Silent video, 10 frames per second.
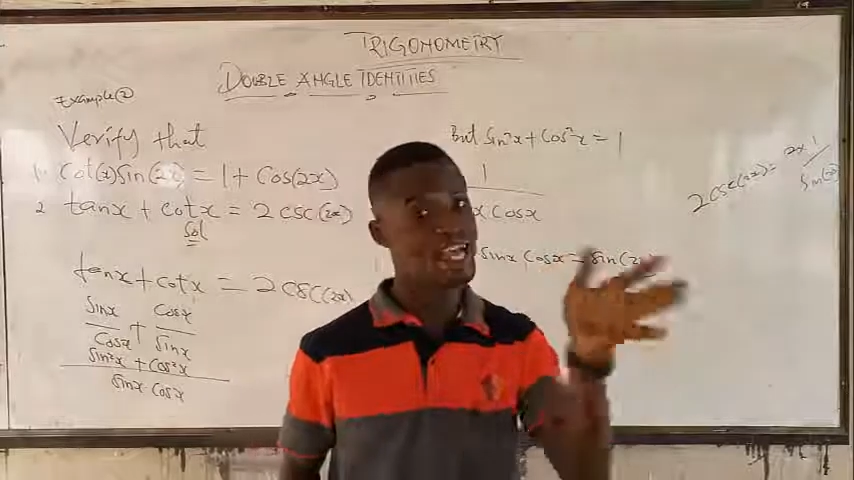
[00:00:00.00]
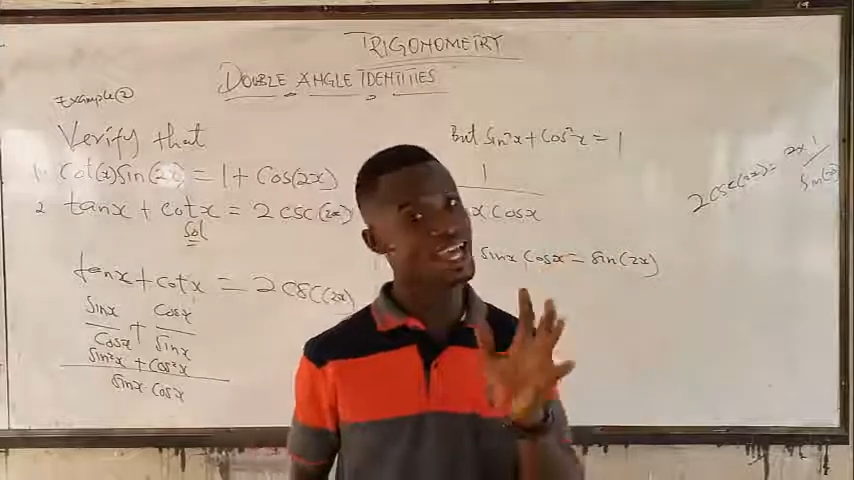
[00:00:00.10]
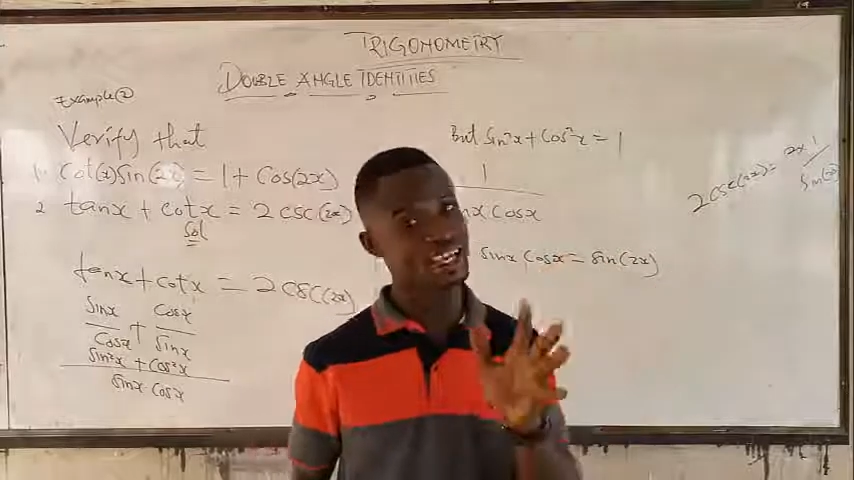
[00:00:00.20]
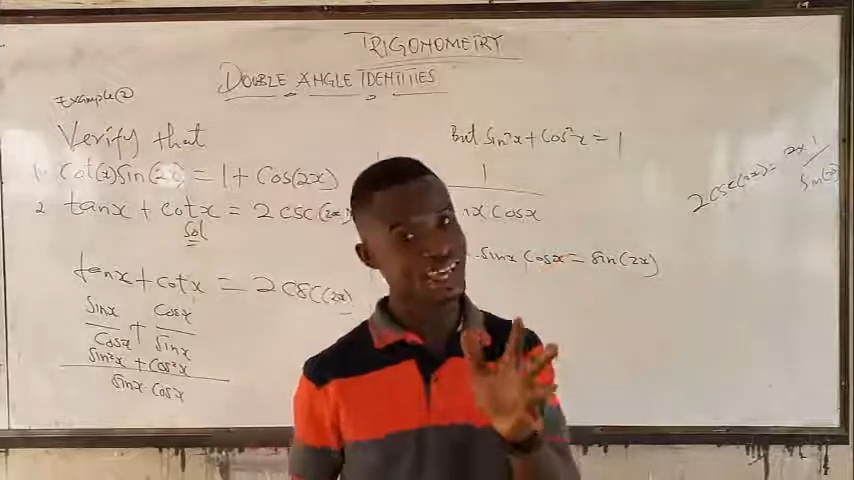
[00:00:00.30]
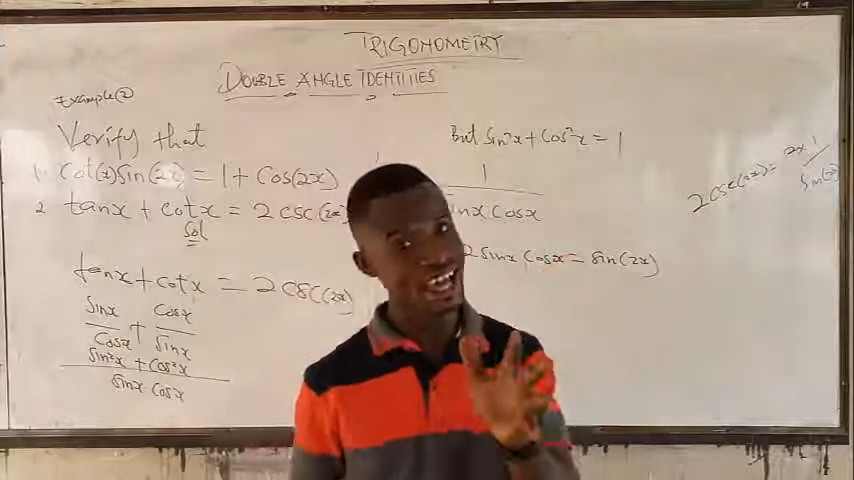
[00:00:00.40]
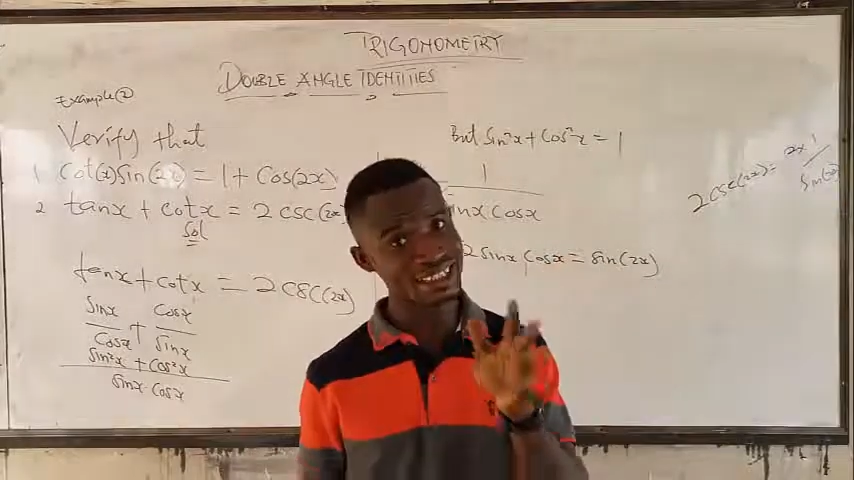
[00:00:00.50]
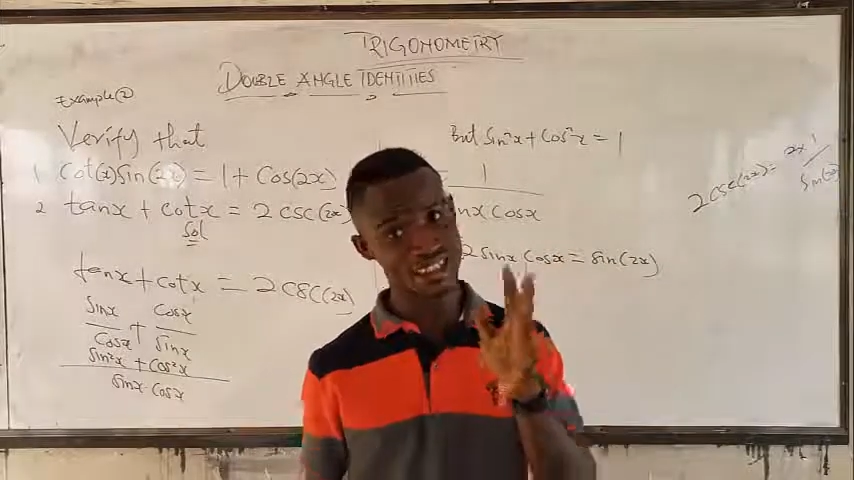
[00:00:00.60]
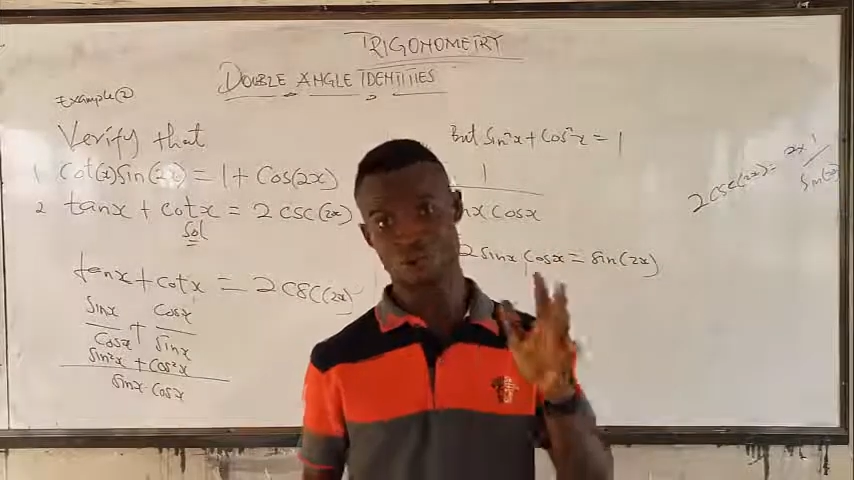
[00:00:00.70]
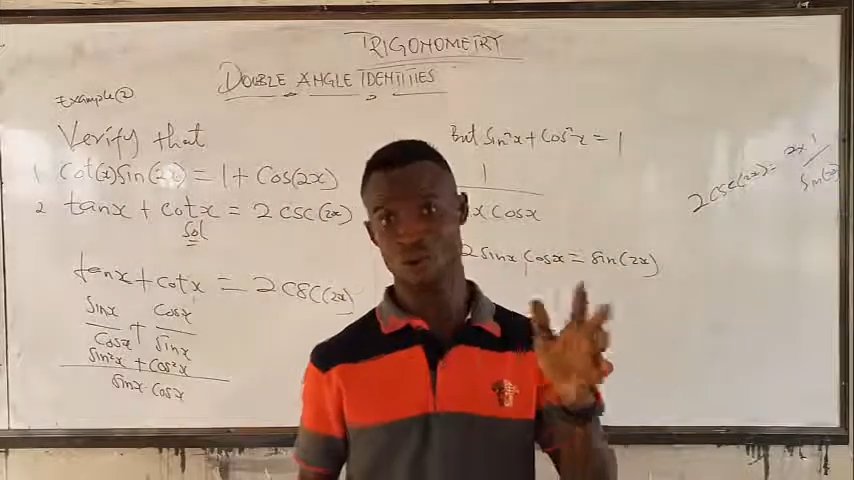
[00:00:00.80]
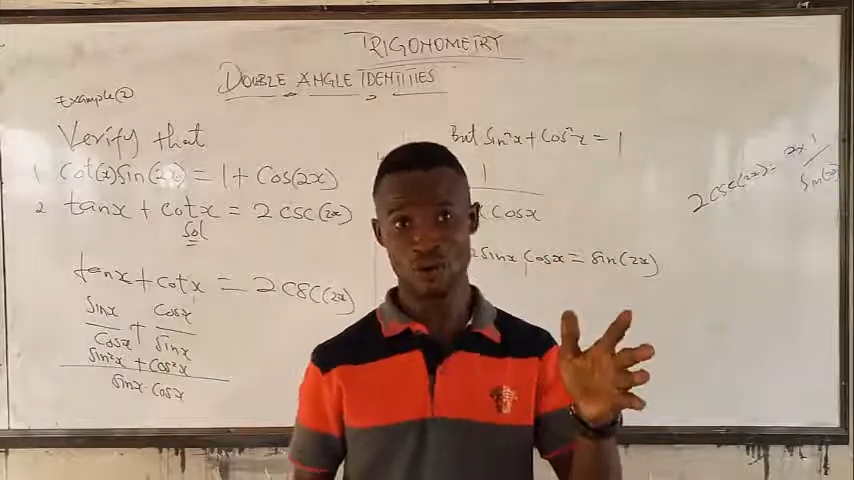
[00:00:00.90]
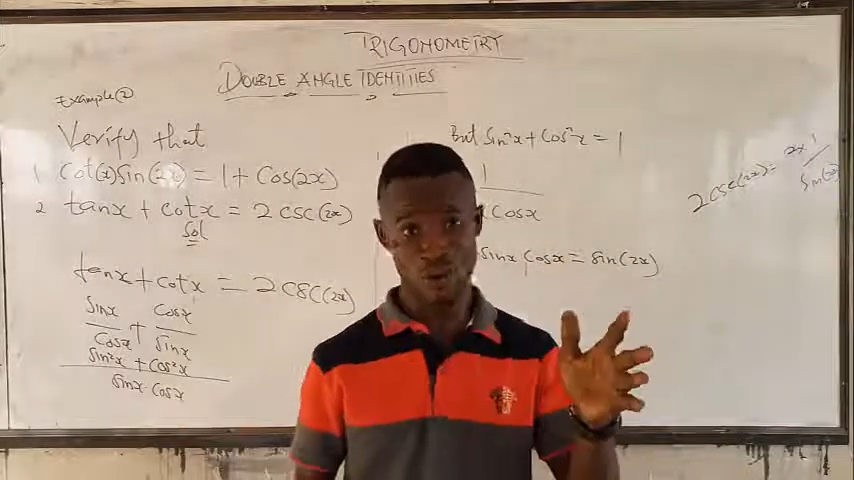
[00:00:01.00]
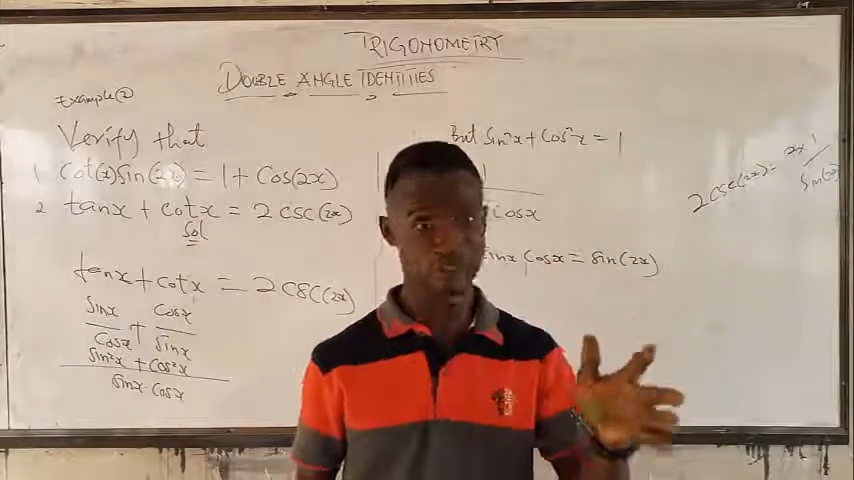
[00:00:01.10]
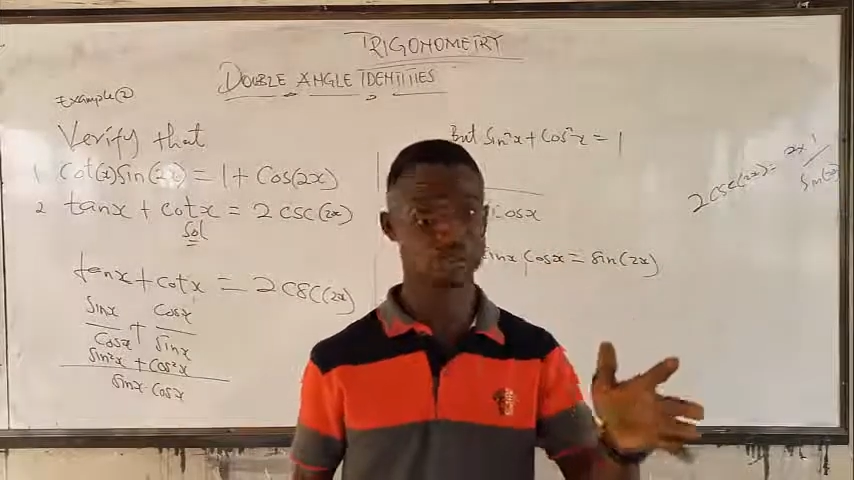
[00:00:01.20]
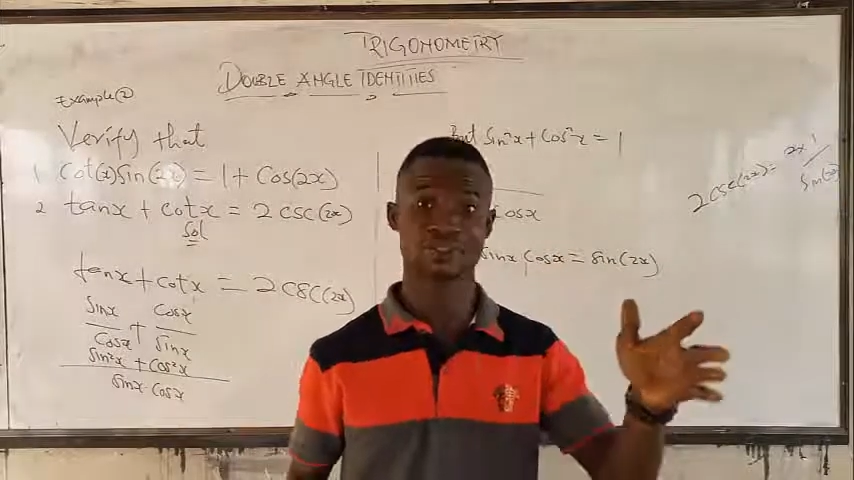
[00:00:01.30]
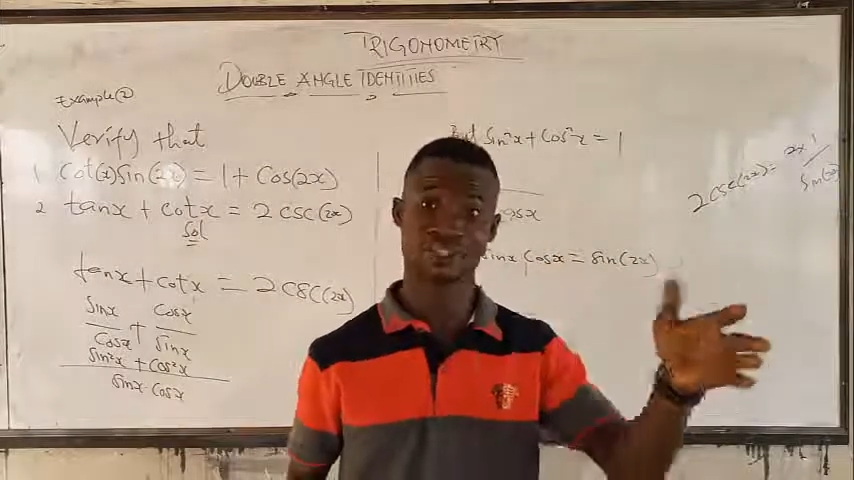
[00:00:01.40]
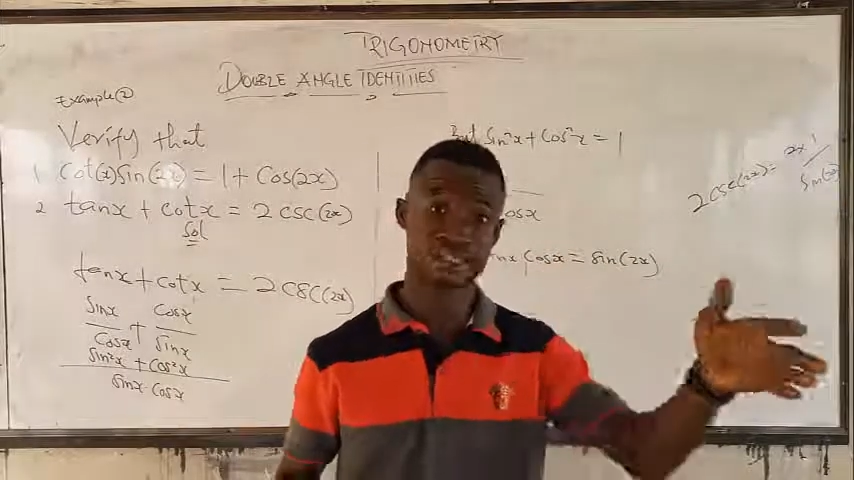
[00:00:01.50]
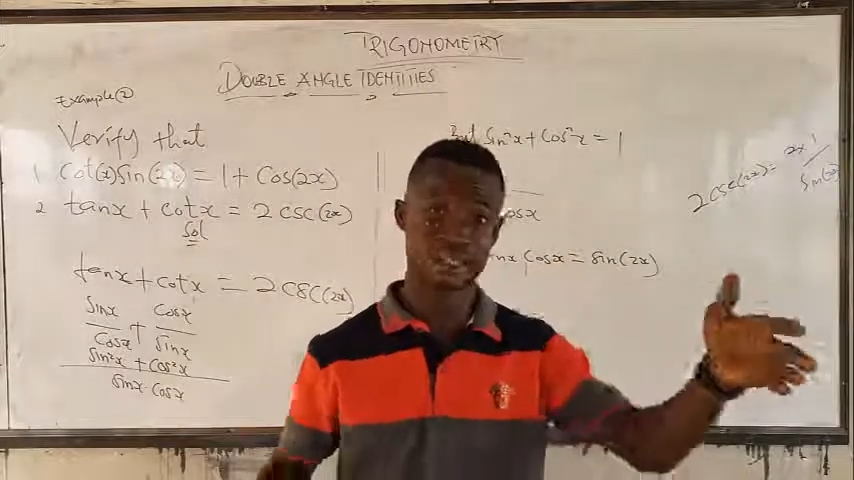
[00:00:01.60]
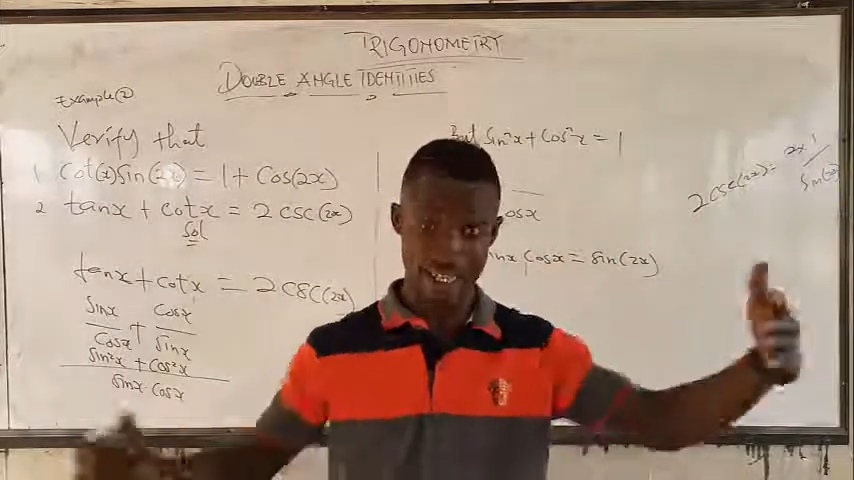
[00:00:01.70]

And that is not going to change